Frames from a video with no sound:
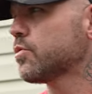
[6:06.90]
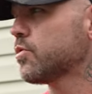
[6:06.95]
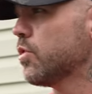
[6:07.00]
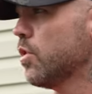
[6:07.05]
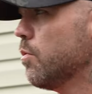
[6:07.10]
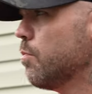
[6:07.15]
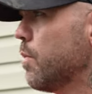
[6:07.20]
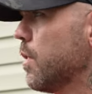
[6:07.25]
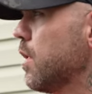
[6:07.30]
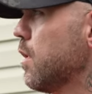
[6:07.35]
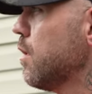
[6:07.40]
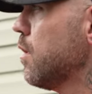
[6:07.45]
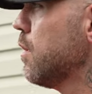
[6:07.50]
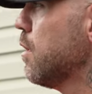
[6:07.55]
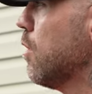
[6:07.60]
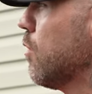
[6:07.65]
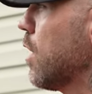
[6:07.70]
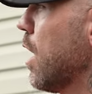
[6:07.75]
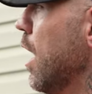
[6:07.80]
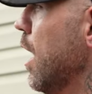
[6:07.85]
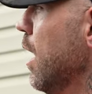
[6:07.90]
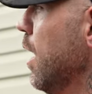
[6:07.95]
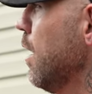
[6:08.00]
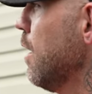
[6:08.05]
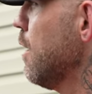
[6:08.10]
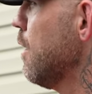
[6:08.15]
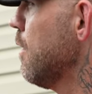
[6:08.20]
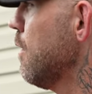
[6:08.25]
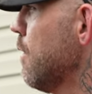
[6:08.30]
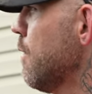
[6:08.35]
stupid, okay?
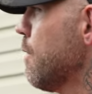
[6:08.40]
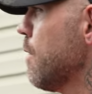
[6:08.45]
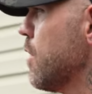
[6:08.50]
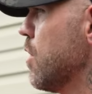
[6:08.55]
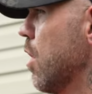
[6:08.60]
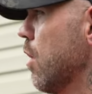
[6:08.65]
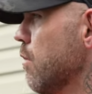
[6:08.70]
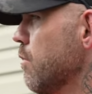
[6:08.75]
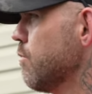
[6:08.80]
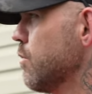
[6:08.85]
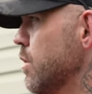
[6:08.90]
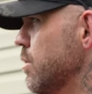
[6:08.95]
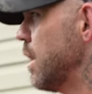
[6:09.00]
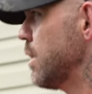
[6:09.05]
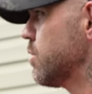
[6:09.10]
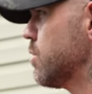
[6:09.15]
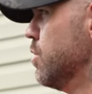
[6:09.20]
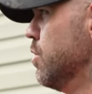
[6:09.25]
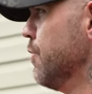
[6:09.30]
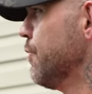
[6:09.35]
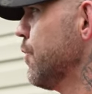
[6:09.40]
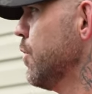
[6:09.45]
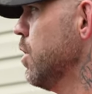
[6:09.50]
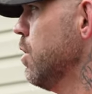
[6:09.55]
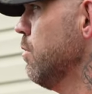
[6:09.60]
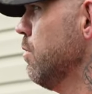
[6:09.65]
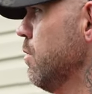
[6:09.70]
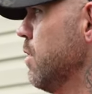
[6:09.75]
Yo, that's new for you.